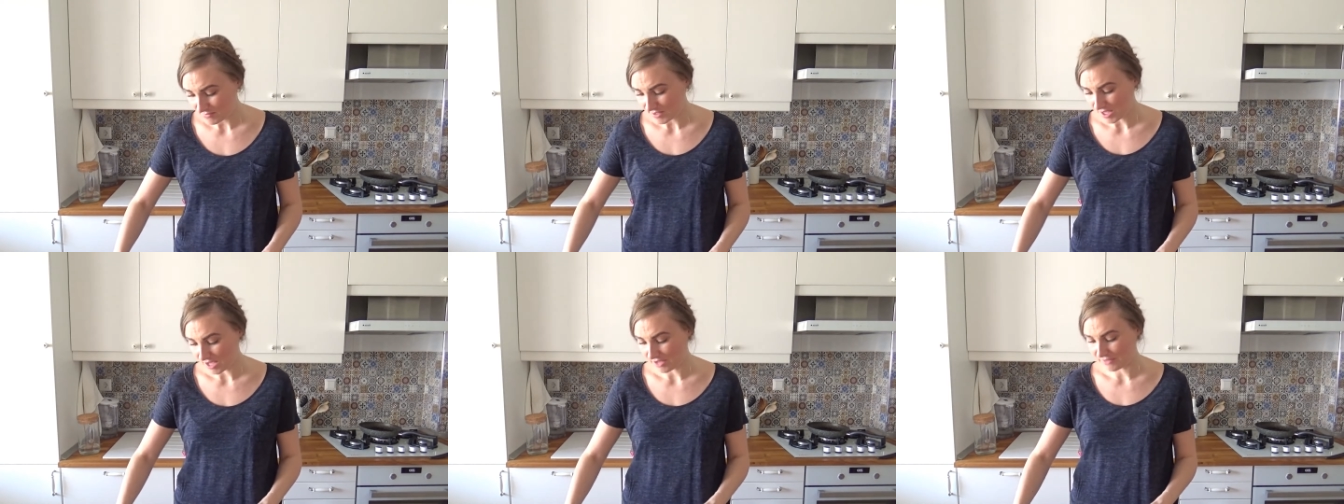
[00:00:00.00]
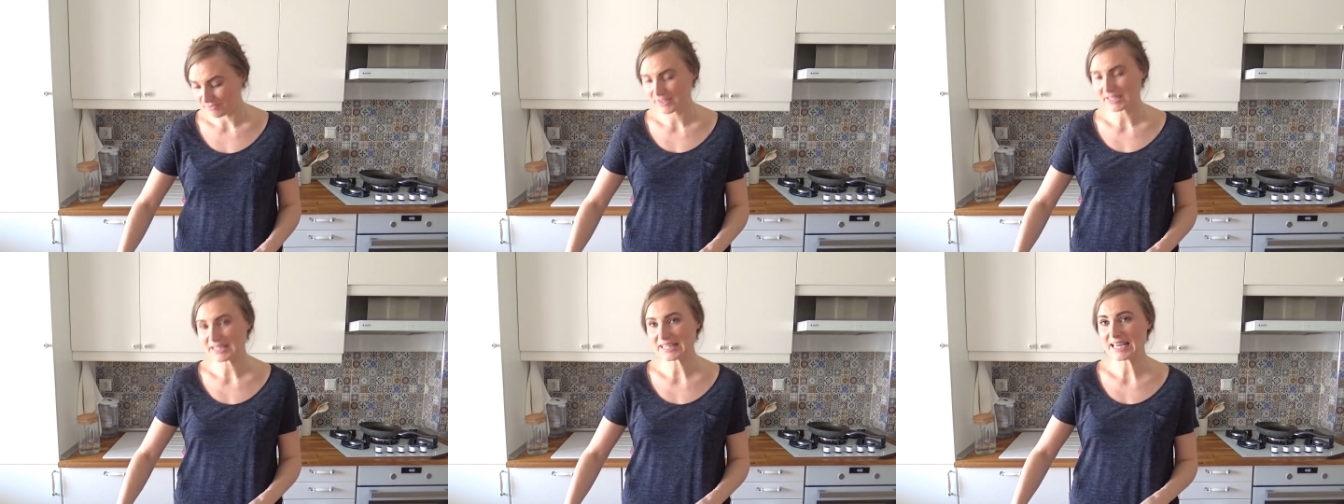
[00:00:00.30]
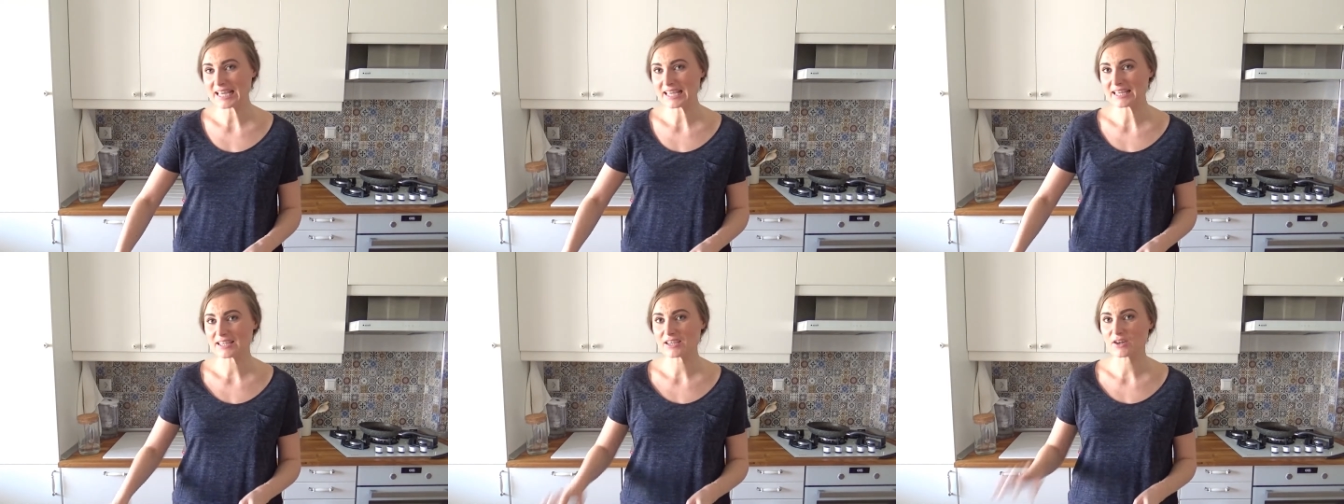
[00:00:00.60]
I feel
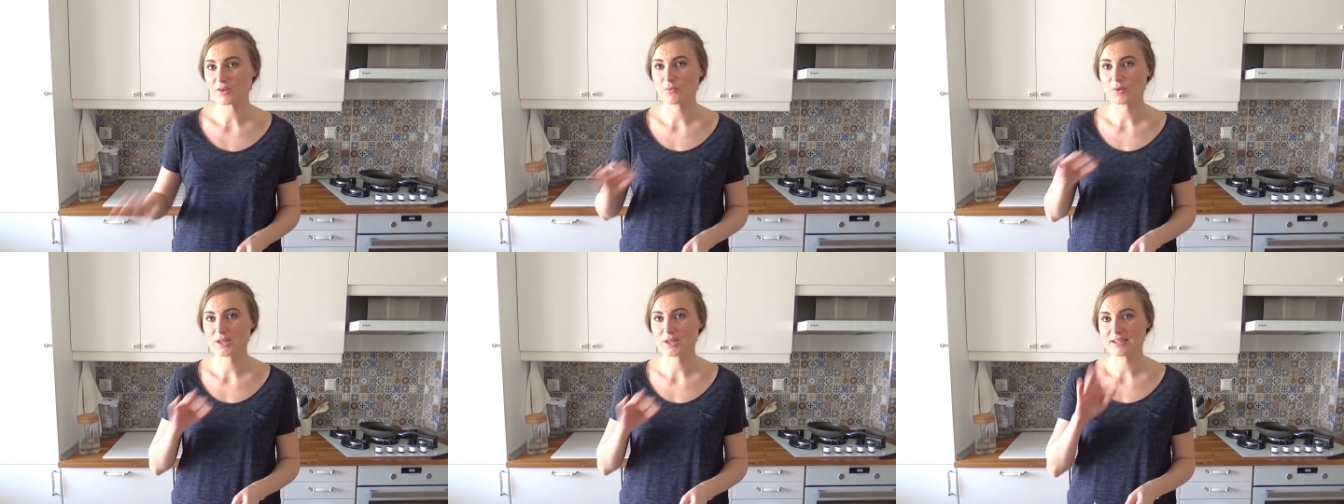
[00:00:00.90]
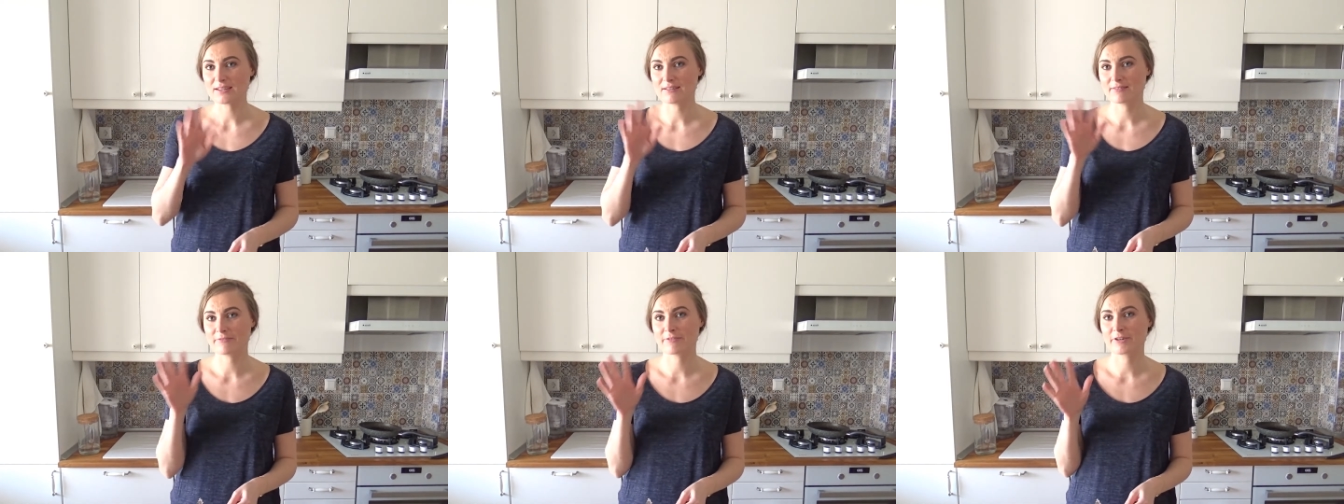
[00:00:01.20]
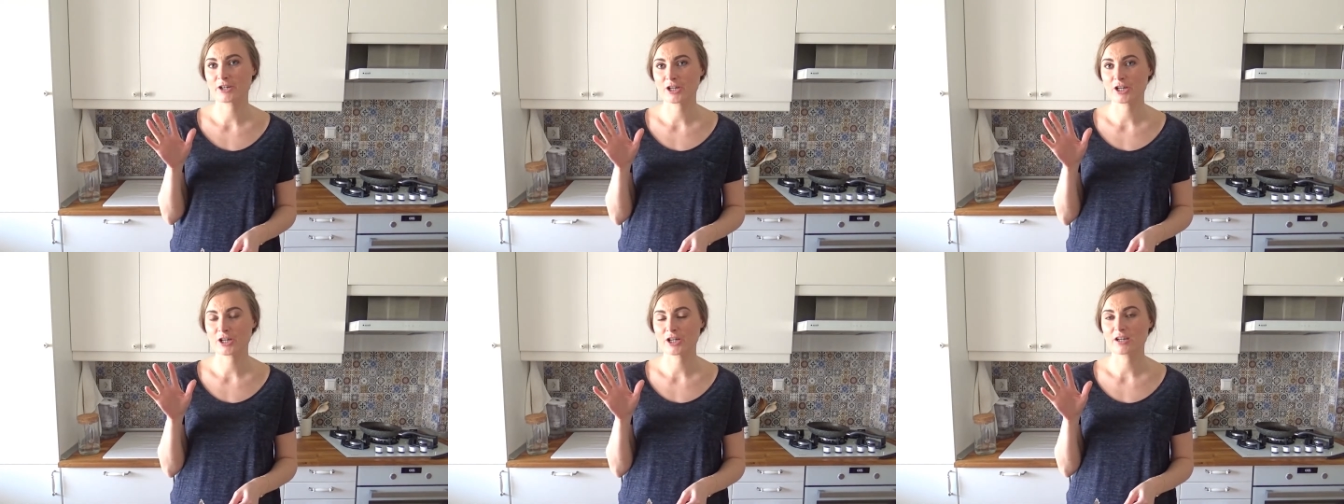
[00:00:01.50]
like
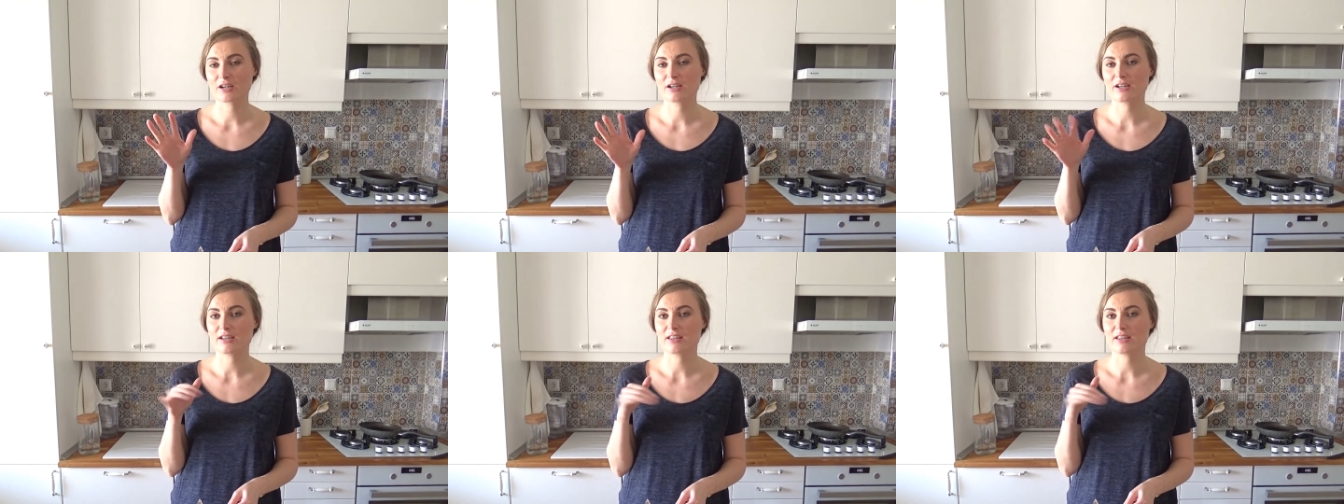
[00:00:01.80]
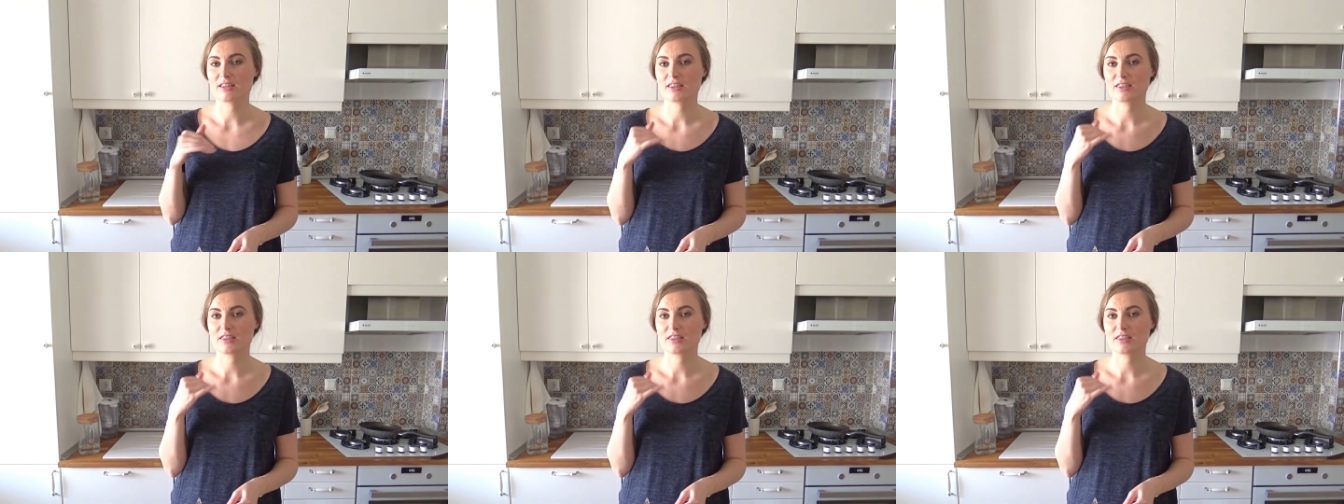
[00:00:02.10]
whenever